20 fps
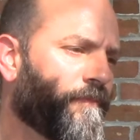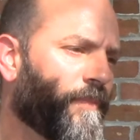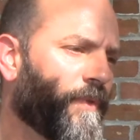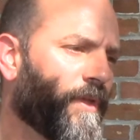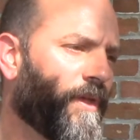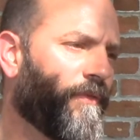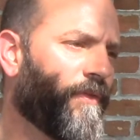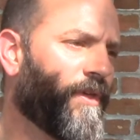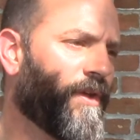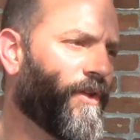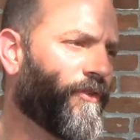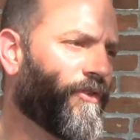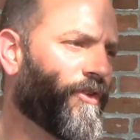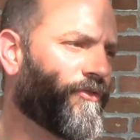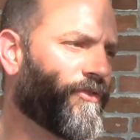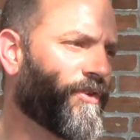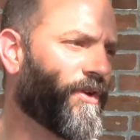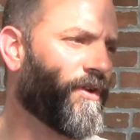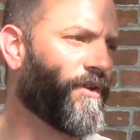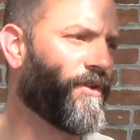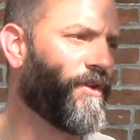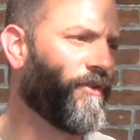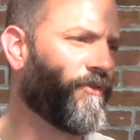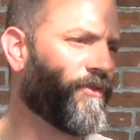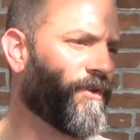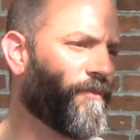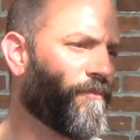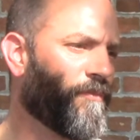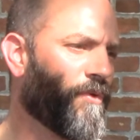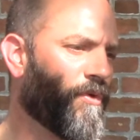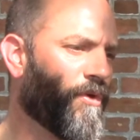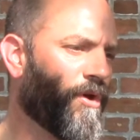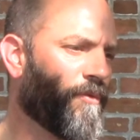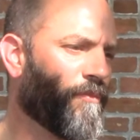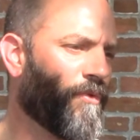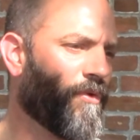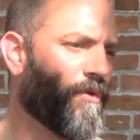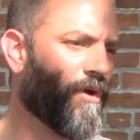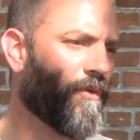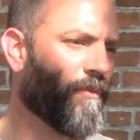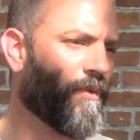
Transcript: And then as I started using them more and more,